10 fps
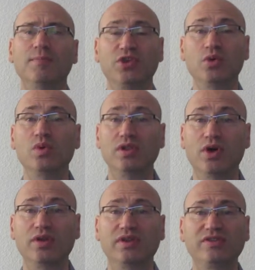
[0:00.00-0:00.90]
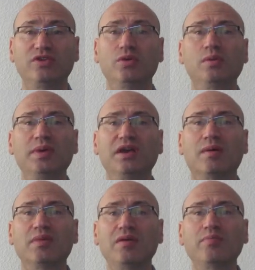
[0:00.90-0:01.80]
you will notice you will
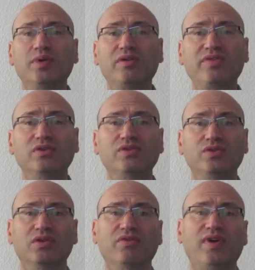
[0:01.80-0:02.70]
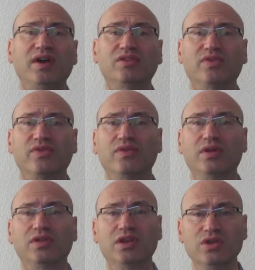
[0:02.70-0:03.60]
become impervious to the effect of
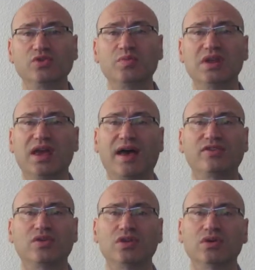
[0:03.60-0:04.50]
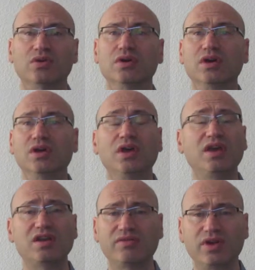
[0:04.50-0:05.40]
the news media has on you
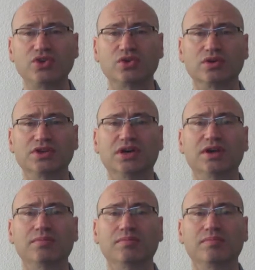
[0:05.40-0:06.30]
in a very short time.